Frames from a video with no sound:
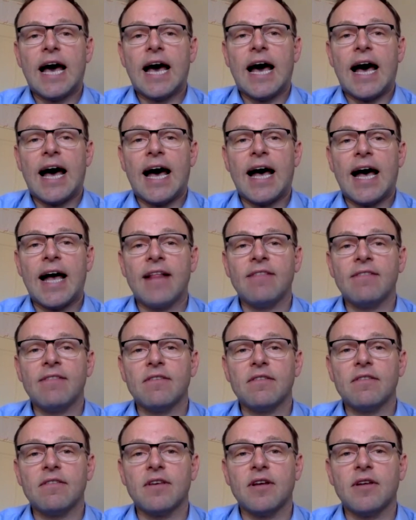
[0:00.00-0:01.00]
and
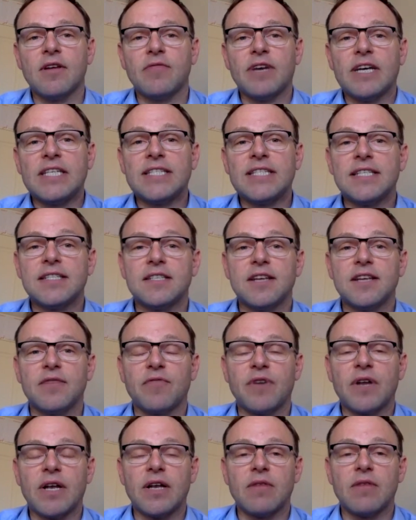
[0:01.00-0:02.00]
the advice is
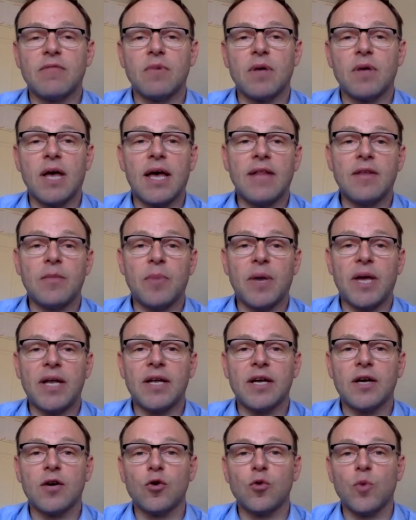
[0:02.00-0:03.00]
different
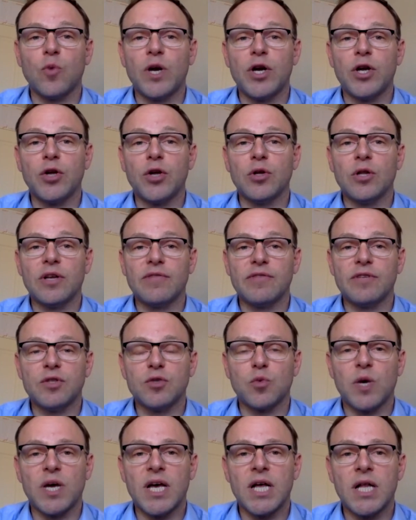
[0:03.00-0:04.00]
depending on where you live
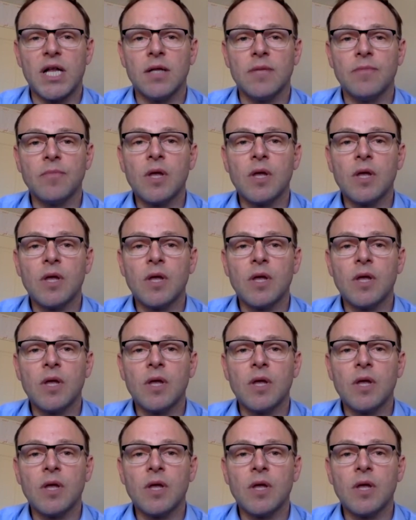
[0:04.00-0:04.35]
as well.